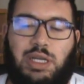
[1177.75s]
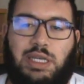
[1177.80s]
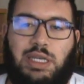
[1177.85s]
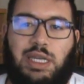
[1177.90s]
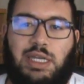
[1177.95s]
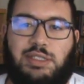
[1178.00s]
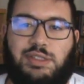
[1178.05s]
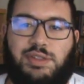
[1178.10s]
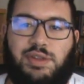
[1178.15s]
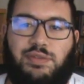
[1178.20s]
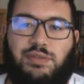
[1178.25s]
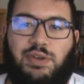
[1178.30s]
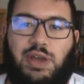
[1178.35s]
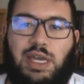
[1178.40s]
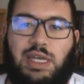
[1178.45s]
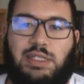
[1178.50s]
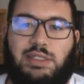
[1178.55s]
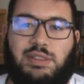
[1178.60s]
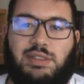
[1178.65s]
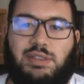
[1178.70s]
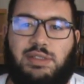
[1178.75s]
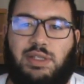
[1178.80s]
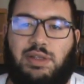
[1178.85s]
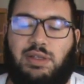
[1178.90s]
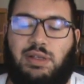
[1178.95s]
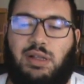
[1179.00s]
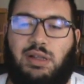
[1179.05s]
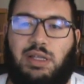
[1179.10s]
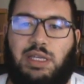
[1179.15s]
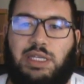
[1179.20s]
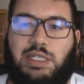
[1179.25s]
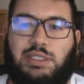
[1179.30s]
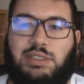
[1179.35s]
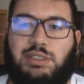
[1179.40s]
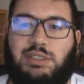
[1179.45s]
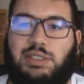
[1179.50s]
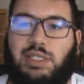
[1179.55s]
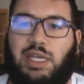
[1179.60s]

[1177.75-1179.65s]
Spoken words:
against the fence in the clinch,